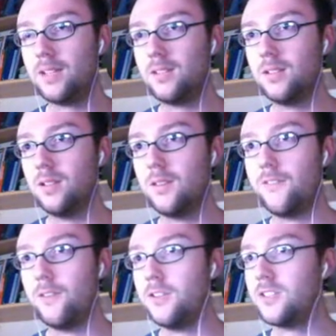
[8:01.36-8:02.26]
Back to the
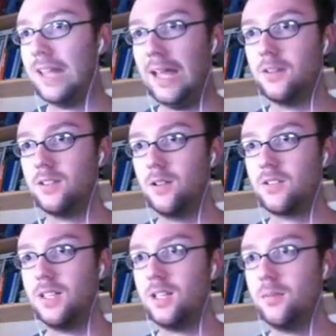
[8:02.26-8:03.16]
first layout, it
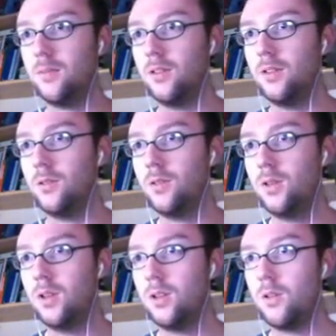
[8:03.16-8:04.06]
looks like. Although,
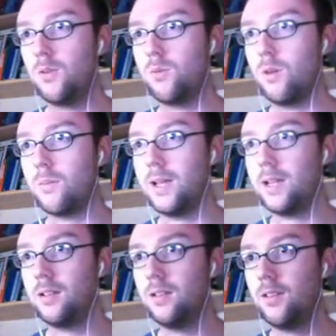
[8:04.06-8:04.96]
with one
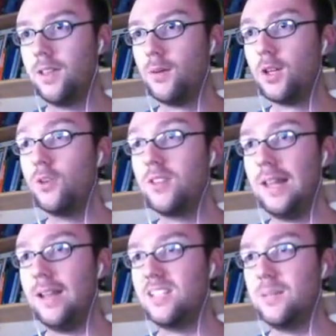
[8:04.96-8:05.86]
bag and nothing. I'm going to go under the
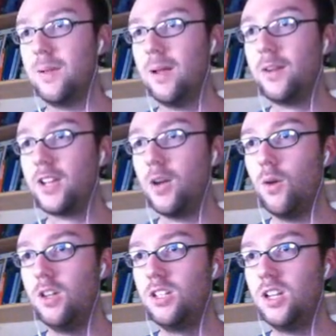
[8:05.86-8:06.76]
ladder stem. I'm going to
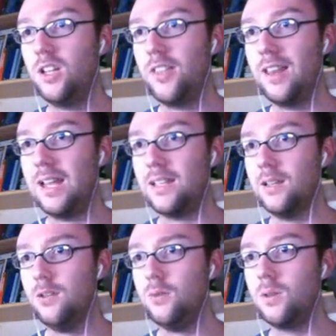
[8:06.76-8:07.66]
go under the
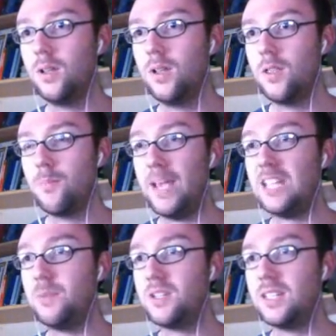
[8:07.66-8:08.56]
ladder. Oh,
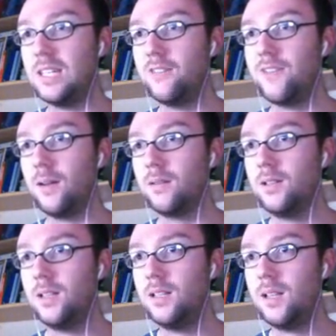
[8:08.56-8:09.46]
basement key found.
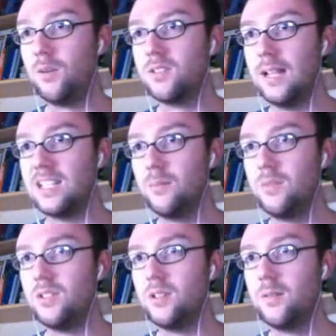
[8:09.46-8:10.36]
That wasn't last time,
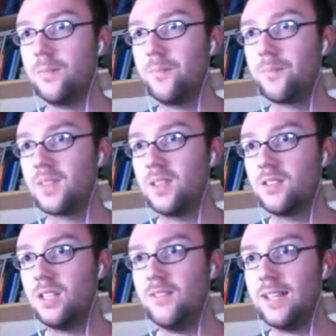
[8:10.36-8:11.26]
was it?
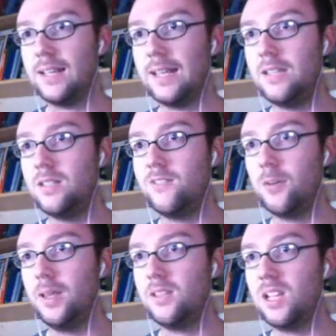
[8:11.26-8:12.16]
It's definitely getting easier
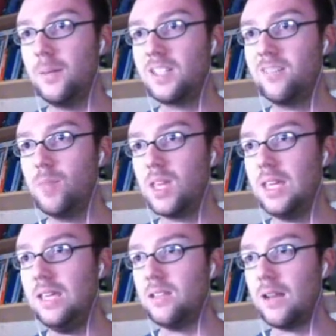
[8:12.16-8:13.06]
for me this time. It's giving me
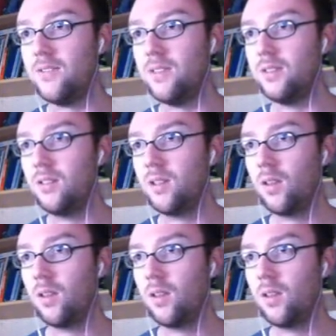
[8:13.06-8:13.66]
keys and everything.